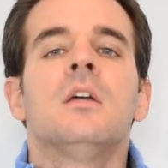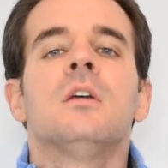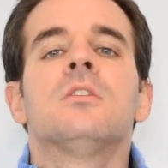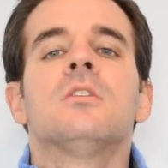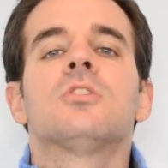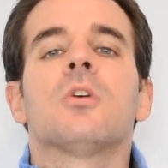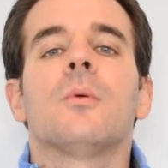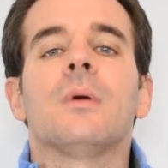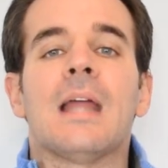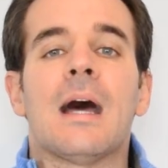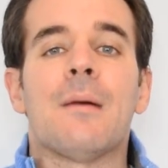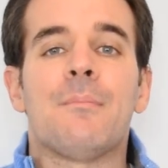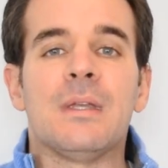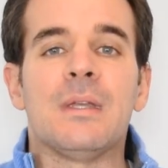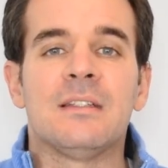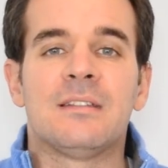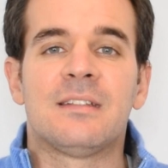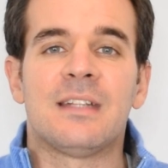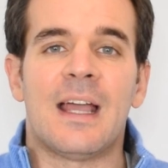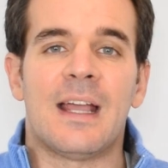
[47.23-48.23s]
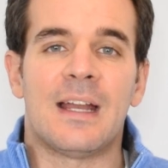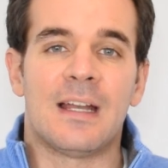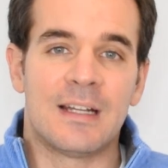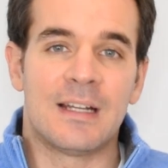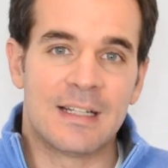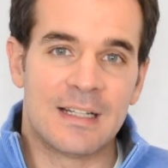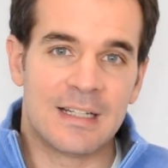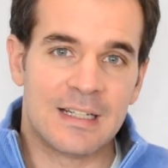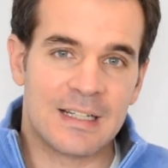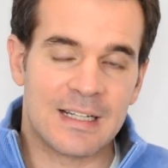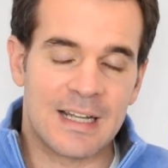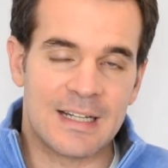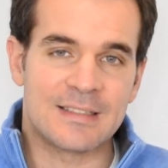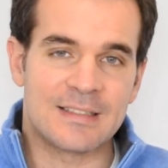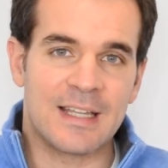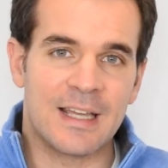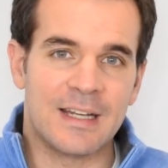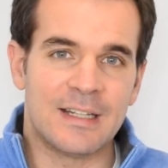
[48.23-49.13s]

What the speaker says: So with that being said, let's get